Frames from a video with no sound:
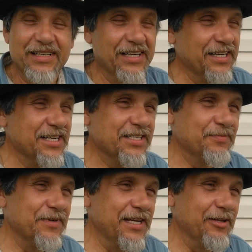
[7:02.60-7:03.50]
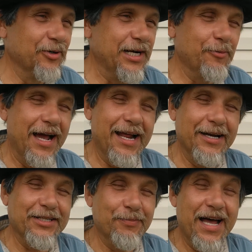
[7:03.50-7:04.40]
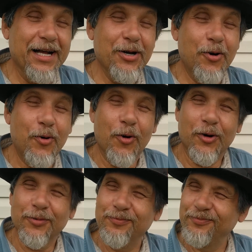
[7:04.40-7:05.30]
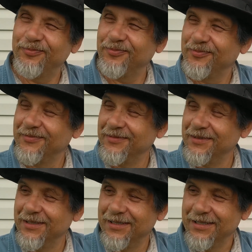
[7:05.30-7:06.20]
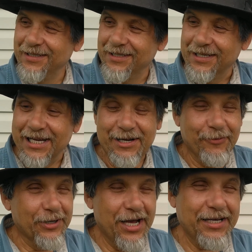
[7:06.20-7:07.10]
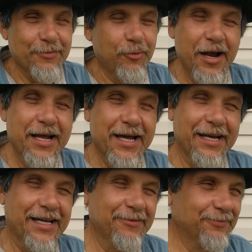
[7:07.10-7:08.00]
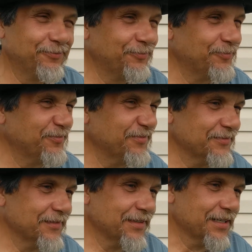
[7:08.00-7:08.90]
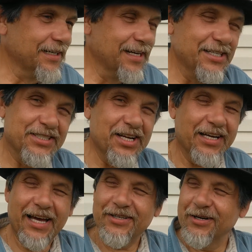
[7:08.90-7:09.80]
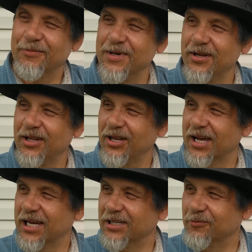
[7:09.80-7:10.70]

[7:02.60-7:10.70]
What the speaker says: I guess either he ran out of tobacco or he forgot to bring any. And he stuck out there in the middle of the lake.